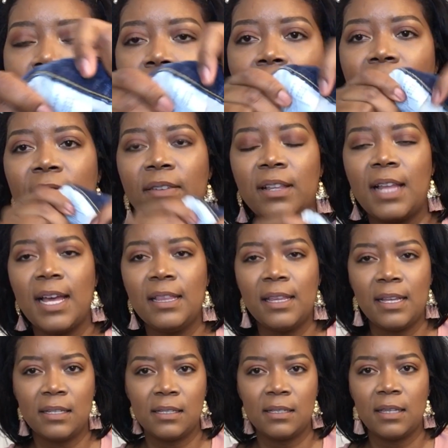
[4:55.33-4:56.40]
So I feel like
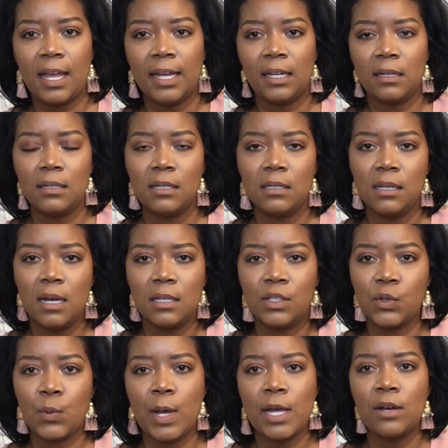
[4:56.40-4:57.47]
that's like a
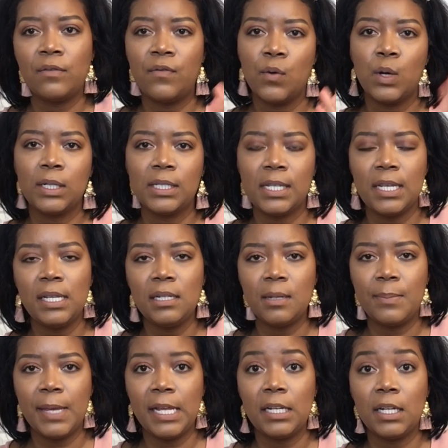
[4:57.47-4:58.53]
12-14
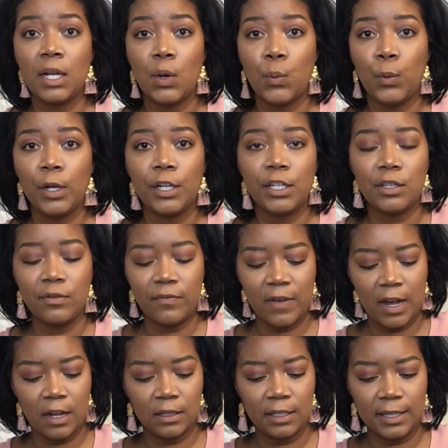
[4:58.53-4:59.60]
depending on where you
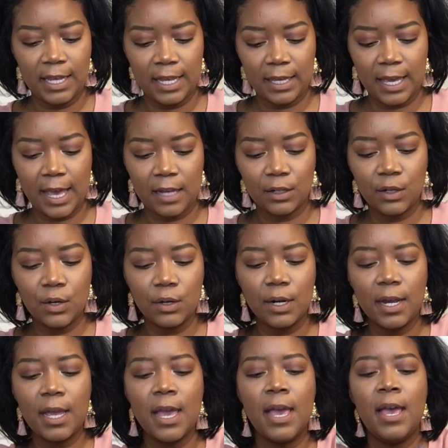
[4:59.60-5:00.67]
fall in that
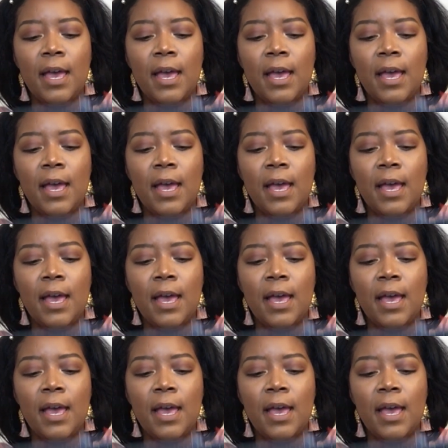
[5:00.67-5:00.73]
category.